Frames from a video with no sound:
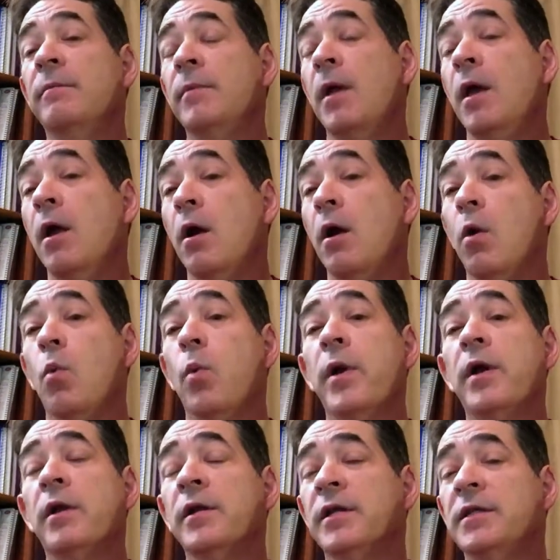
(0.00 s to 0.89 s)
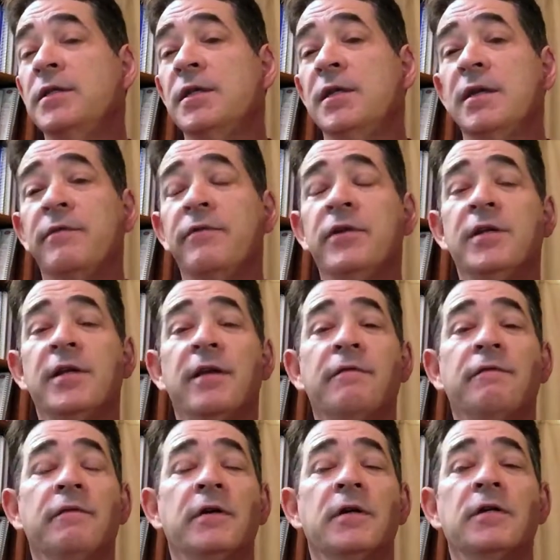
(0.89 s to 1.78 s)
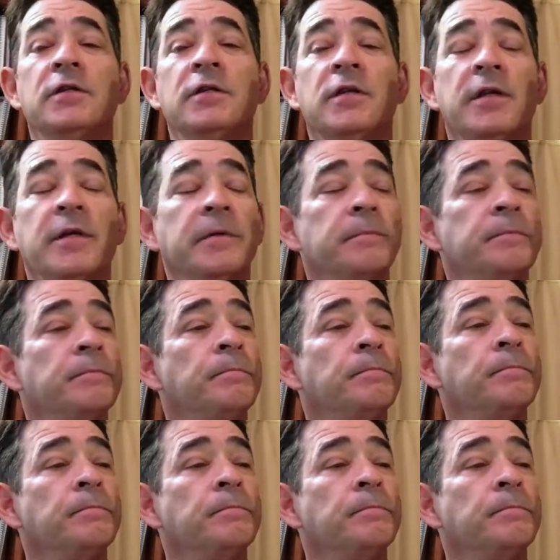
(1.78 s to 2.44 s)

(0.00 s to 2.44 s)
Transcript: from awareness and everyday functioning.